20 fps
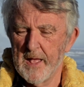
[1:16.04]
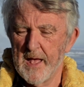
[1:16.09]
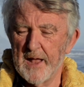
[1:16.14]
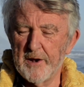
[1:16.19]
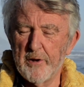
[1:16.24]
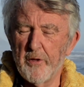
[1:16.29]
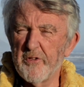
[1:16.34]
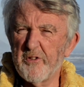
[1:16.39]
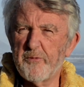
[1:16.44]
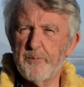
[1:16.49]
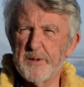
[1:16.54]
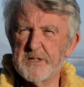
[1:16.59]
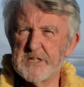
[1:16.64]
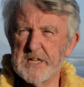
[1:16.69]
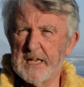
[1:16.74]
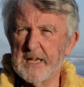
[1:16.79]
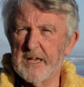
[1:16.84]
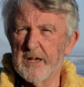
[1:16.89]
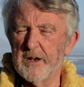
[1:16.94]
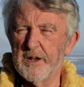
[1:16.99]
And on this
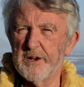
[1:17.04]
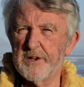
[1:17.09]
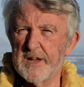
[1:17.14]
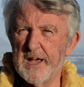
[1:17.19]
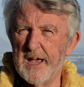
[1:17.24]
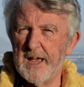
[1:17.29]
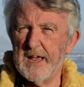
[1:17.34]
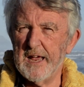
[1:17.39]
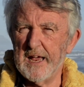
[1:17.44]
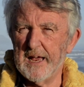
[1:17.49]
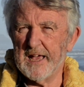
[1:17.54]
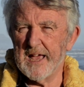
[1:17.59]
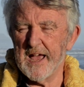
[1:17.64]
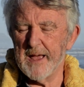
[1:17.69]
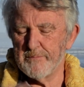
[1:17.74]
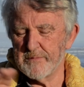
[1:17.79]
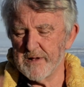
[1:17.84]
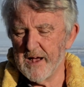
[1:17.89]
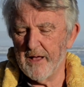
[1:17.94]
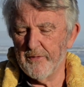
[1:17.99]
particular day, he
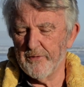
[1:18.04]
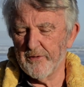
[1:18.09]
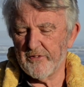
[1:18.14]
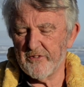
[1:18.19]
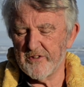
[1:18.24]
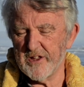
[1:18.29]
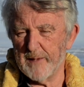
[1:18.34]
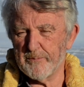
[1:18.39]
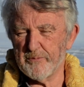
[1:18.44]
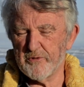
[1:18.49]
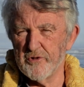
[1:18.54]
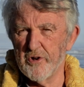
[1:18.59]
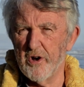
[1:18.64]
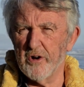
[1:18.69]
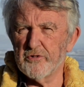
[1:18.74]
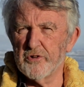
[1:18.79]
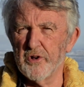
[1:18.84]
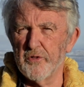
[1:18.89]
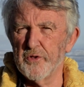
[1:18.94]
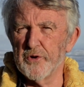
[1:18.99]
came down the steps,
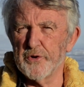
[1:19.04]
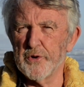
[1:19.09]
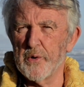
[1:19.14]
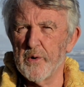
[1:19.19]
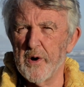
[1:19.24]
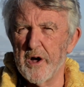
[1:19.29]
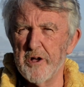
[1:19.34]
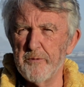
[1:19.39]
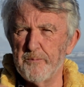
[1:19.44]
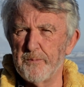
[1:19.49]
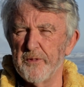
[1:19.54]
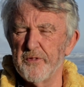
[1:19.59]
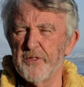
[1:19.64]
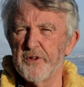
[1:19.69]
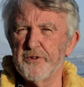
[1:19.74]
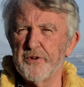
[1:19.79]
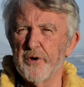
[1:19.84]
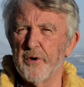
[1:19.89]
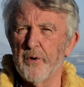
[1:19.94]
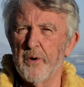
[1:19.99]
knocked on the door, opened
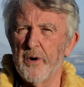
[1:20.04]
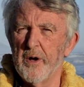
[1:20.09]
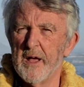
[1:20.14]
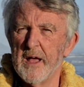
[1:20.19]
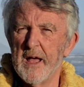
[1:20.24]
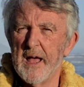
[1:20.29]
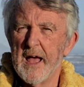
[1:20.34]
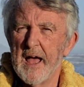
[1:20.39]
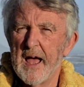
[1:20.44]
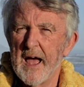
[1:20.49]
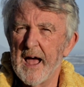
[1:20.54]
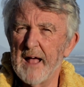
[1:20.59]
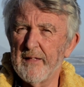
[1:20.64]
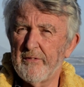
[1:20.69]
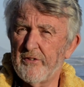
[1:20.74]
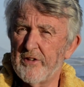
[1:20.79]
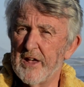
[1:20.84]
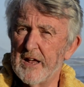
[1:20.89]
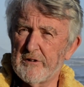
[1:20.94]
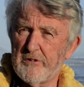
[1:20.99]
the door, and
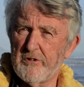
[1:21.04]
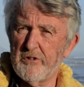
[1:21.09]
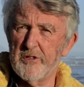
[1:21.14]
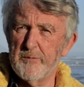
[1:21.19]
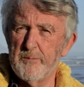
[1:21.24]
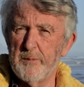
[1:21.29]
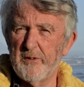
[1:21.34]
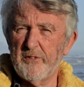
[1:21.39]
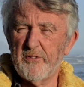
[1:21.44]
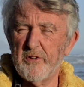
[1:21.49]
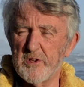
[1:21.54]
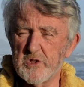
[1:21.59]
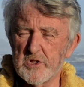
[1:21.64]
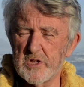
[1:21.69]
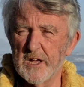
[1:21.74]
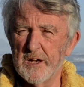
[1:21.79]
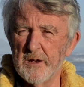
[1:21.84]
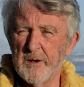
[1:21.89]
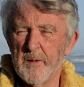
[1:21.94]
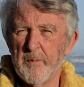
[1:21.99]
said to the
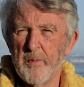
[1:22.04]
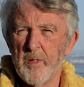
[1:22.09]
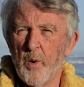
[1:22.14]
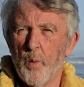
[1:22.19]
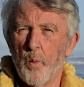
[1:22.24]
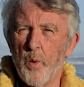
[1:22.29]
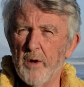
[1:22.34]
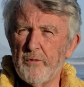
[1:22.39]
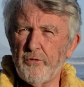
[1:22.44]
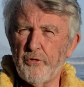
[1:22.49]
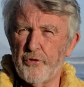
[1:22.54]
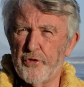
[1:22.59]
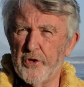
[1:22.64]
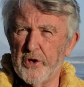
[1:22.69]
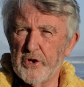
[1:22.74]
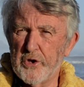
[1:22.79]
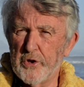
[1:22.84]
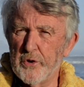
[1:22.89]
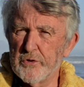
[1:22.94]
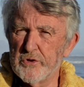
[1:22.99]
musician, "What's
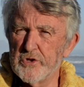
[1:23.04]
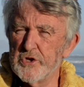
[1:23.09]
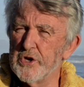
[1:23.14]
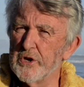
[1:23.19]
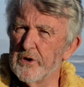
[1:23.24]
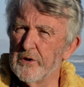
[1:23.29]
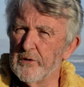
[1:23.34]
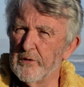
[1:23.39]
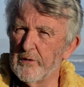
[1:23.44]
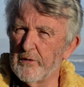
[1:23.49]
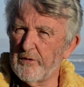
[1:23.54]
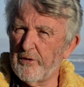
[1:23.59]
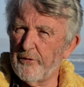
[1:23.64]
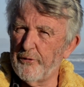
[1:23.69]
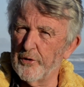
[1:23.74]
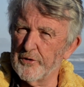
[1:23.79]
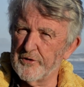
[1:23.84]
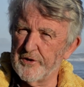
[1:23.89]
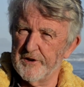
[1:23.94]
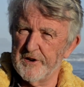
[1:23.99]
the good news
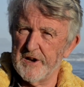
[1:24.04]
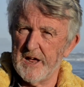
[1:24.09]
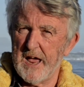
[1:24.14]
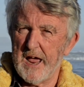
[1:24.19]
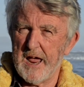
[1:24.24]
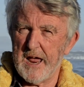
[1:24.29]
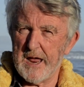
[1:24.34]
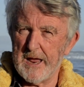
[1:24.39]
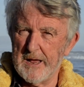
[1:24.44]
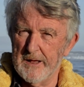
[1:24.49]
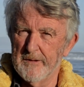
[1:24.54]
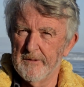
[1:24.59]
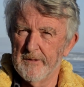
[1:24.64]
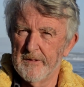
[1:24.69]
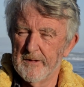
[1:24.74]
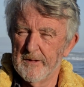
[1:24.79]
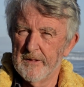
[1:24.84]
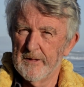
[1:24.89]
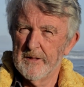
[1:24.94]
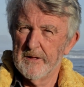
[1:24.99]
for today?"
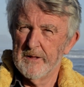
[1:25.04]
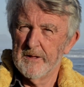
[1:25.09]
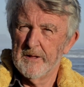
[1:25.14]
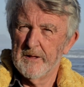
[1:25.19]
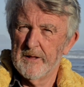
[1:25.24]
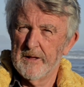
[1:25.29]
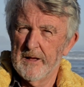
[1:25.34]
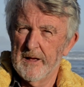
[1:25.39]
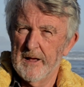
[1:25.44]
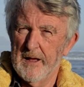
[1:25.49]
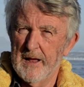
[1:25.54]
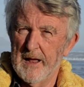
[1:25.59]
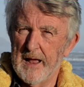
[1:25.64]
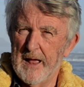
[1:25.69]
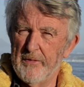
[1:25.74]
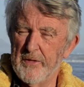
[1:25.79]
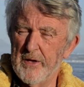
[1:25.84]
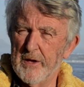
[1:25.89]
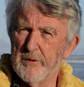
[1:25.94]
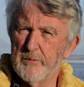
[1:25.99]

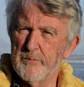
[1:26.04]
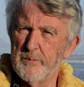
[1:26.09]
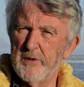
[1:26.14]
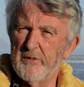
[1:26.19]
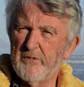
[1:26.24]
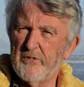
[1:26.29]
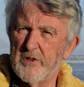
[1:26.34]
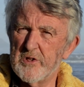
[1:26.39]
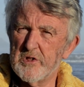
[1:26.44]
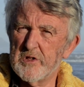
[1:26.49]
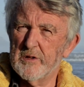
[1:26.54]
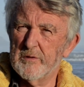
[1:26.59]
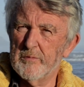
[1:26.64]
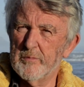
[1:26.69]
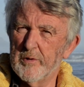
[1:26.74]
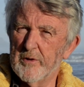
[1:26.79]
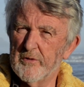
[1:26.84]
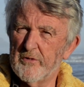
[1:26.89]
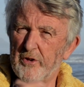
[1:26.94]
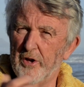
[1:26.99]
And the old
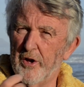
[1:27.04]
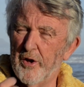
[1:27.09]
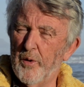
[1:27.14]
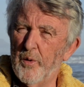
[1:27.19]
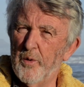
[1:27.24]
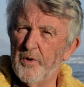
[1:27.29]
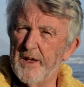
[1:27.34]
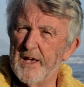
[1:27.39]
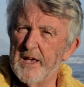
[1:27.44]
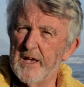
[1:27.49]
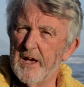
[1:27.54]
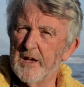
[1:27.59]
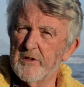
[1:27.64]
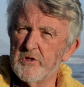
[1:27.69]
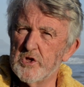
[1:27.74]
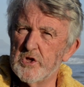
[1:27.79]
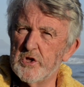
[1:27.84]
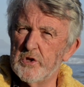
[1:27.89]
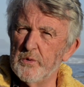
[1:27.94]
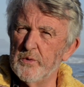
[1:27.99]
musician was holding a
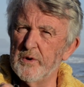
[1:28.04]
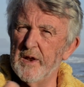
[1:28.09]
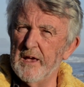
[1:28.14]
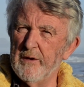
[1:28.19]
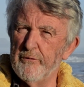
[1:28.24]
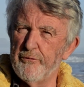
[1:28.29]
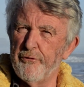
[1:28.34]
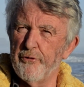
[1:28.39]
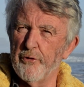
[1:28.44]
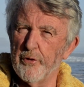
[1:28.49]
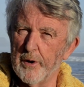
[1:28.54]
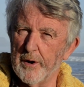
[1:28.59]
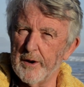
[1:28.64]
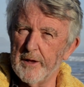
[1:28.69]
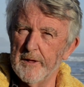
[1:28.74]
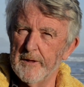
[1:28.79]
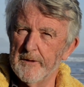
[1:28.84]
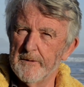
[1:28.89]
tuning fork.